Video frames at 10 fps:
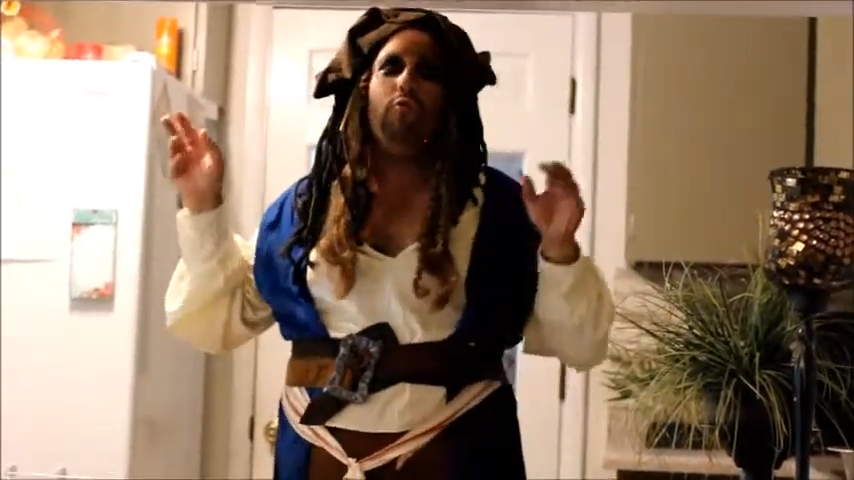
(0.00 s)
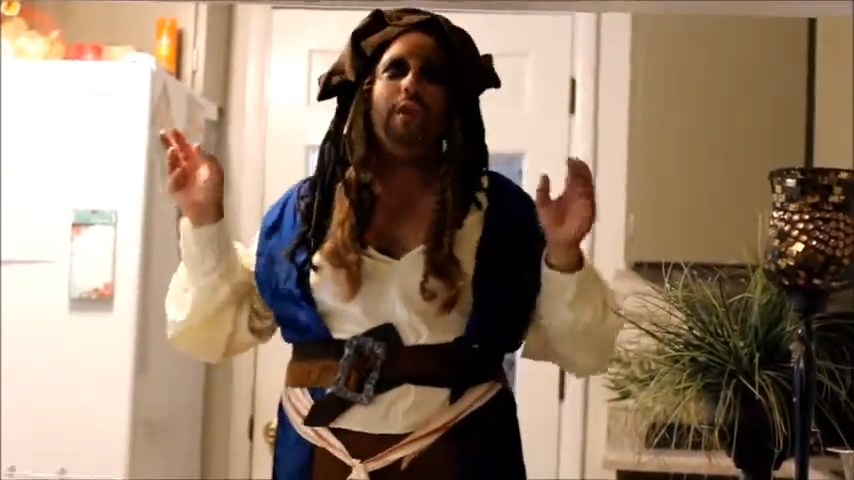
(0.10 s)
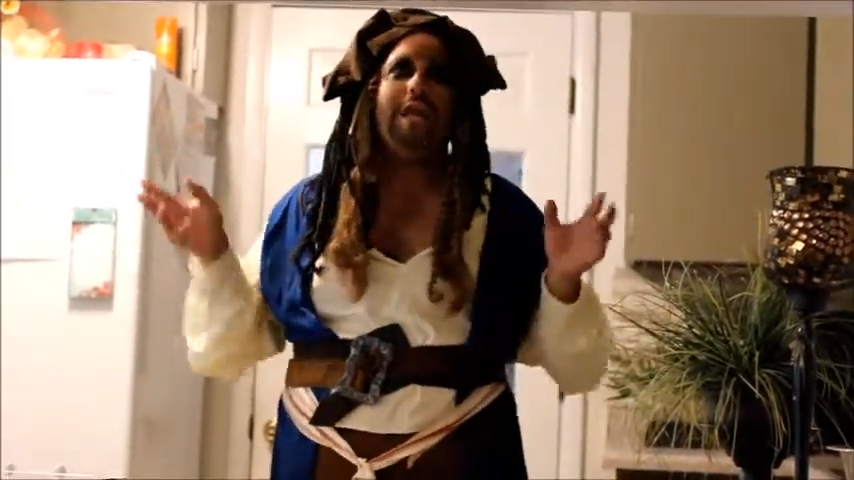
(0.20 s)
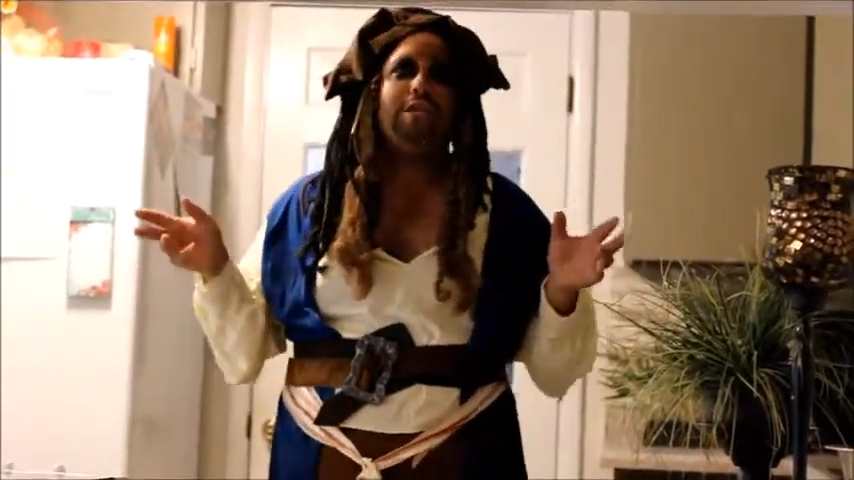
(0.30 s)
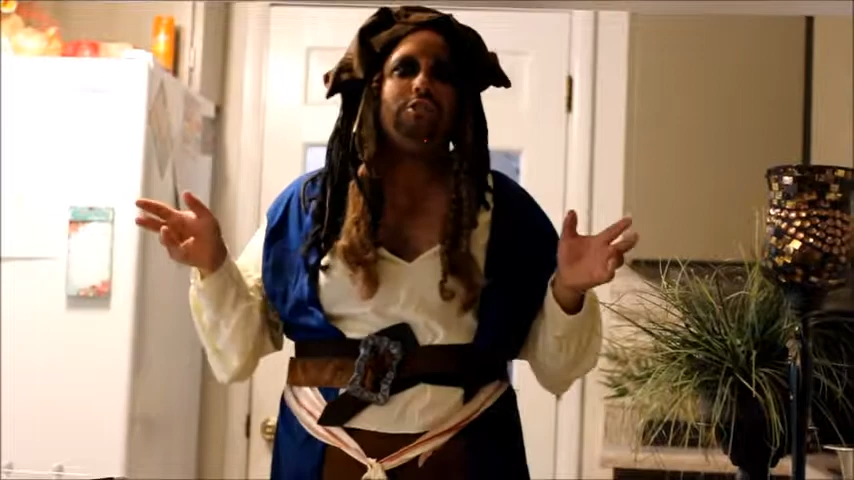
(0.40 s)

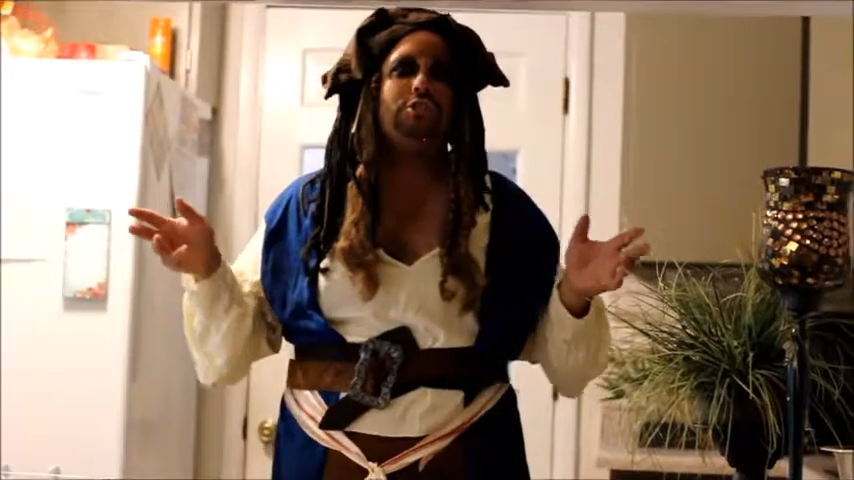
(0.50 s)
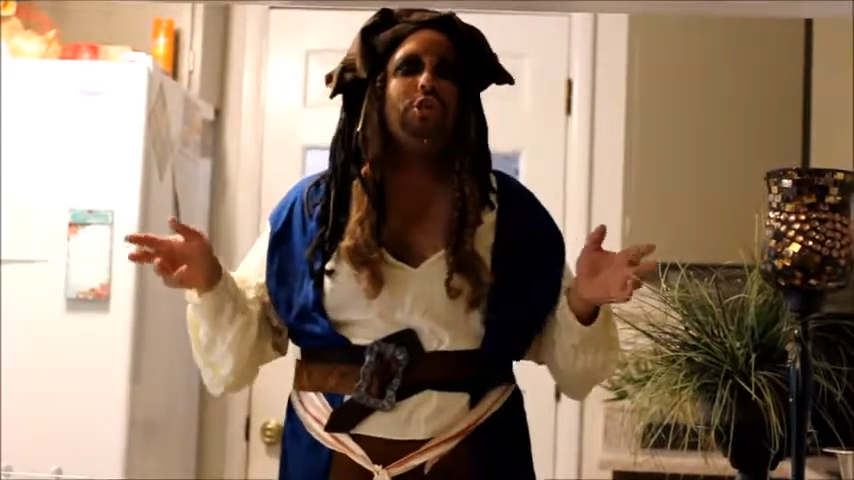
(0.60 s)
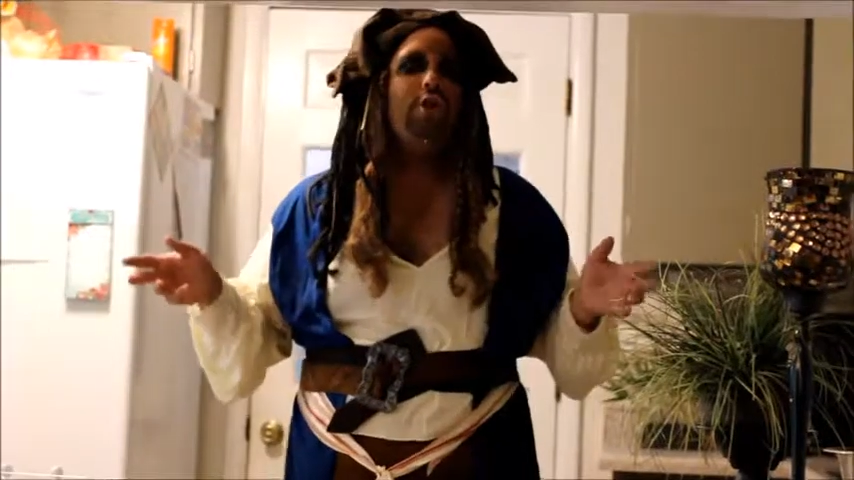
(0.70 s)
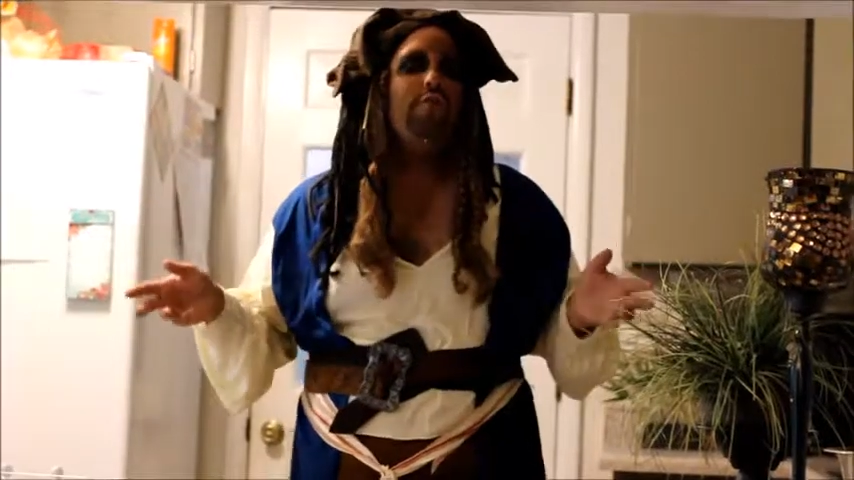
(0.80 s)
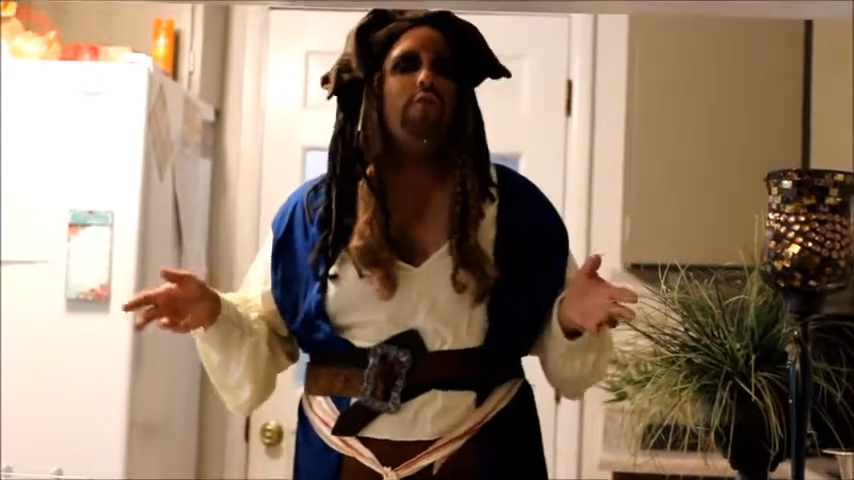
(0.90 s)
reach
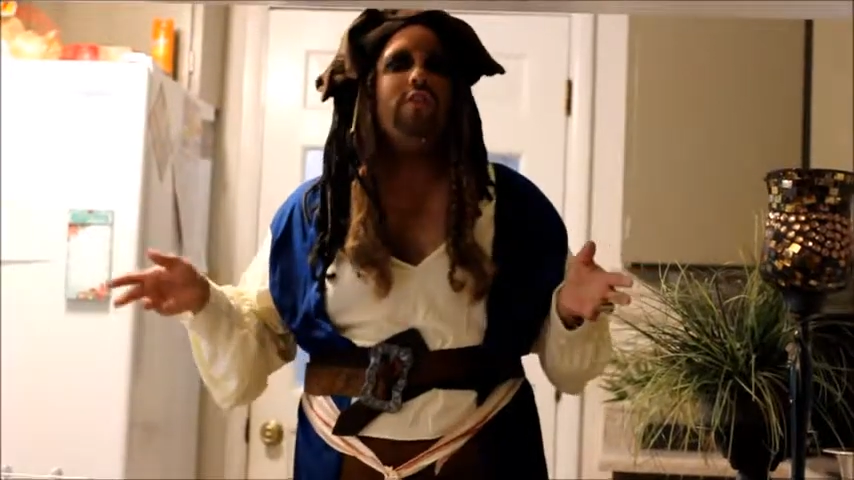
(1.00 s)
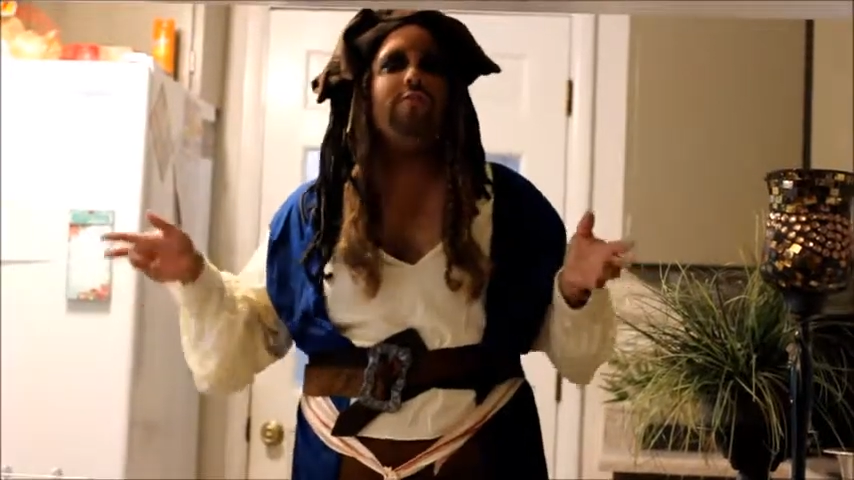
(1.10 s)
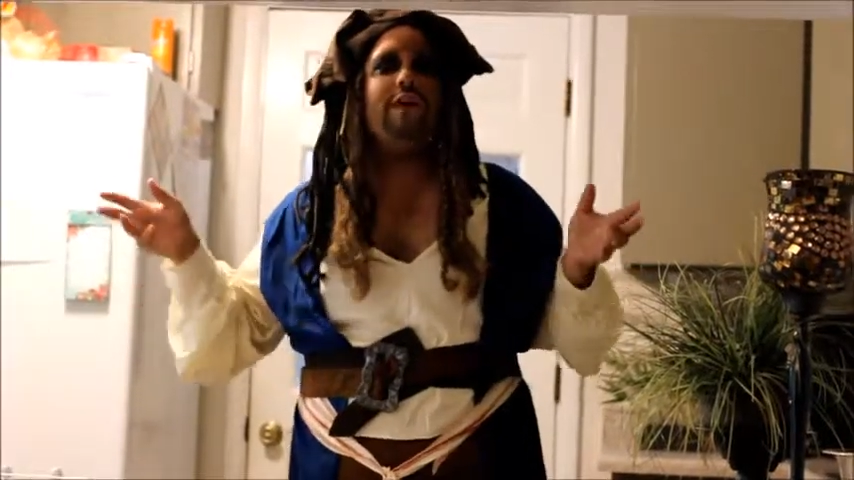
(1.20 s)
for the